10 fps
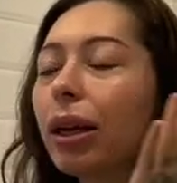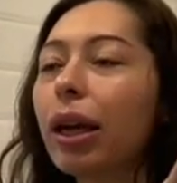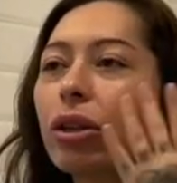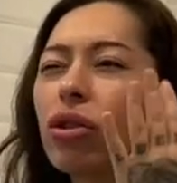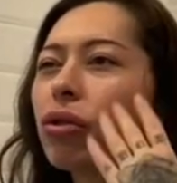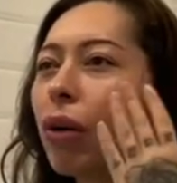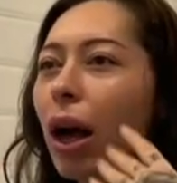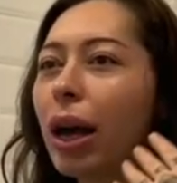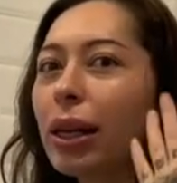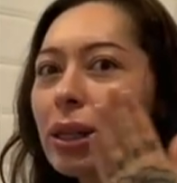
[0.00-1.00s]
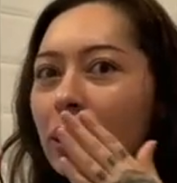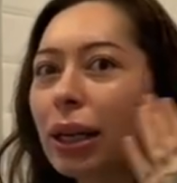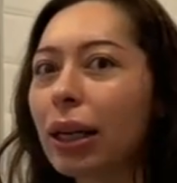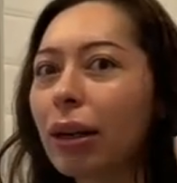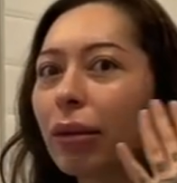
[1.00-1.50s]
It dries
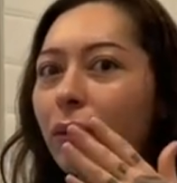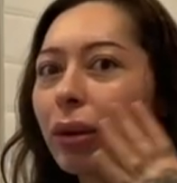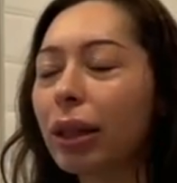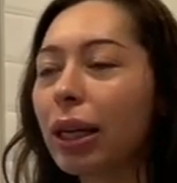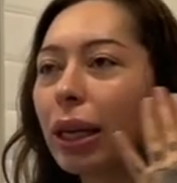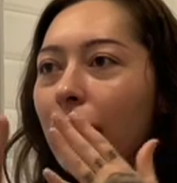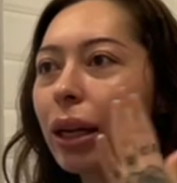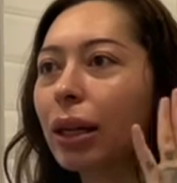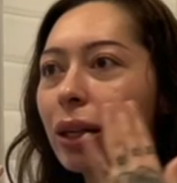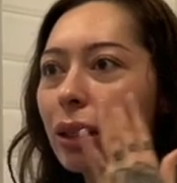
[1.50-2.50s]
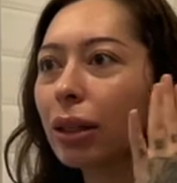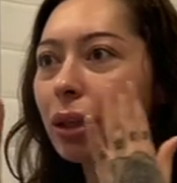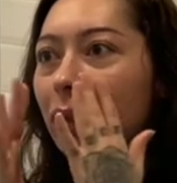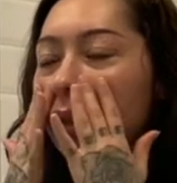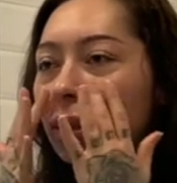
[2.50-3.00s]
like really uh,
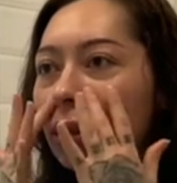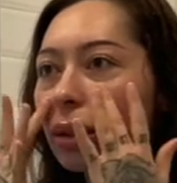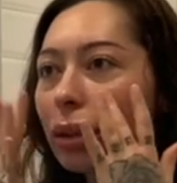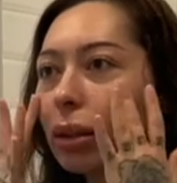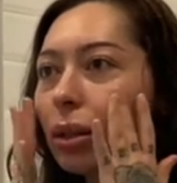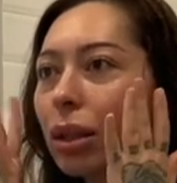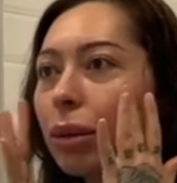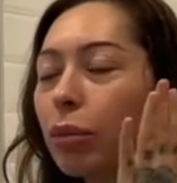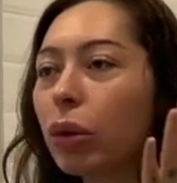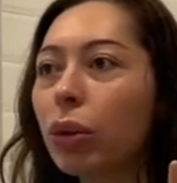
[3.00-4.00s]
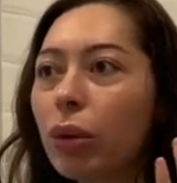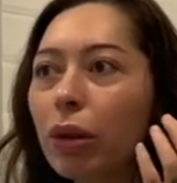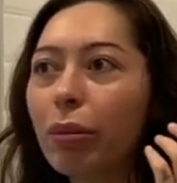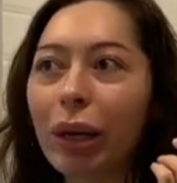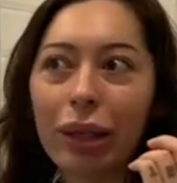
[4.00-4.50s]
smooth,
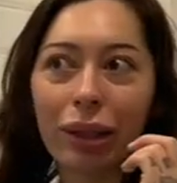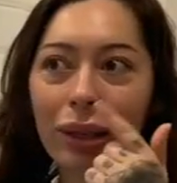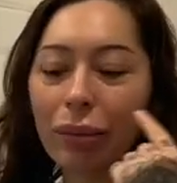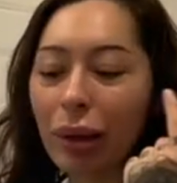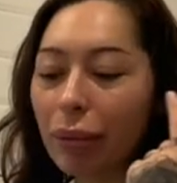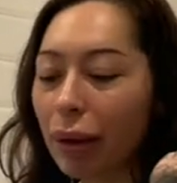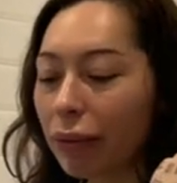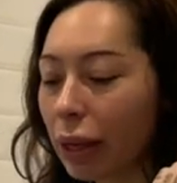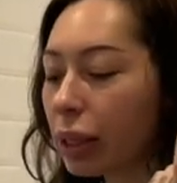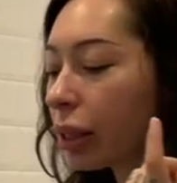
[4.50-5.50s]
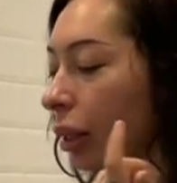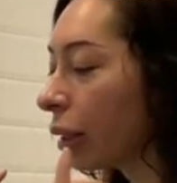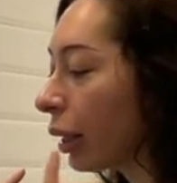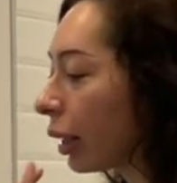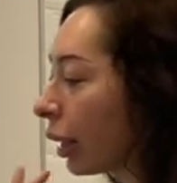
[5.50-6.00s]
but it does make my face look like